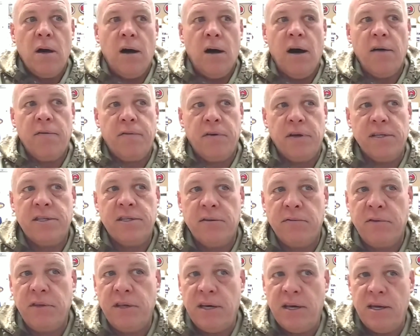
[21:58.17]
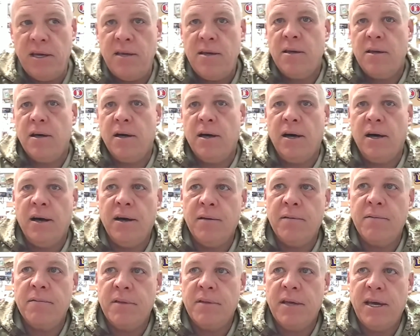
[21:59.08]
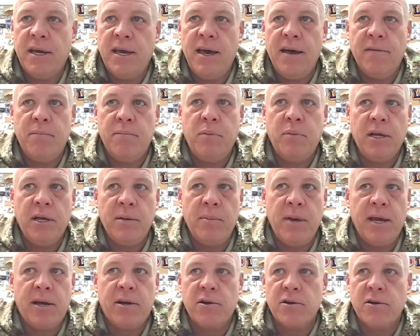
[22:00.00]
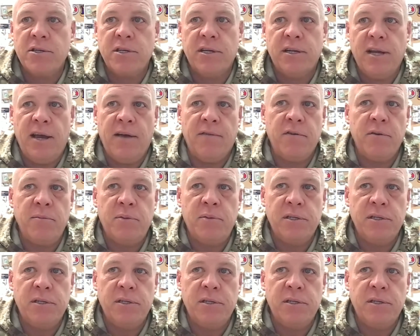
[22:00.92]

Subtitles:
Offensively, they have playmakers at every